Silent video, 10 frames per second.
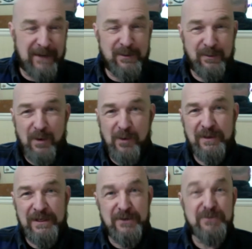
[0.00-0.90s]
the road,
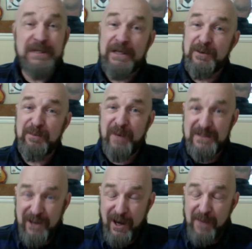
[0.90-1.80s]
usually near bus
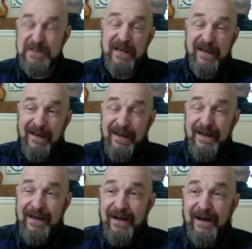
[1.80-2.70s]
stops.
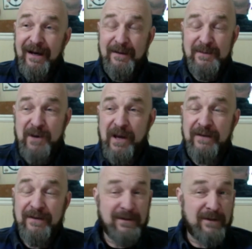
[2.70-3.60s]
So I
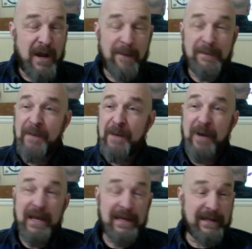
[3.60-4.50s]
hopped on my
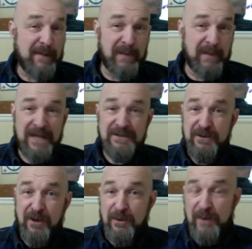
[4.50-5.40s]
bike and I blasted
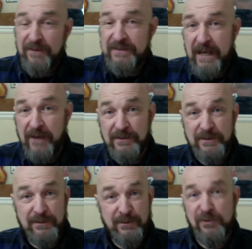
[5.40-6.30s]
all around town
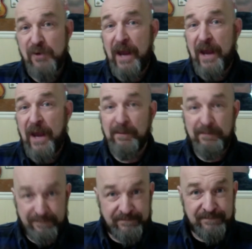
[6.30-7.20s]
to grab
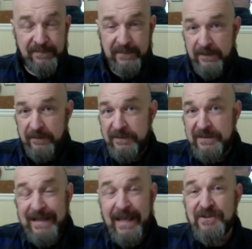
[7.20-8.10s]

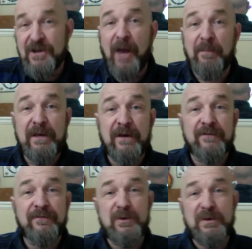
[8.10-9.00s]
today's copy of
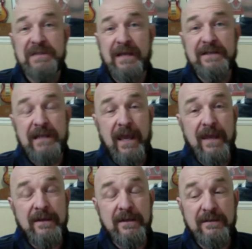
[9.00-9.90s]
USA Today, and
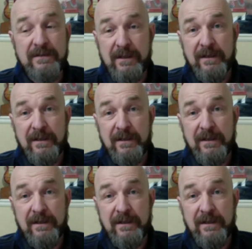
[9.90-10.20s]
it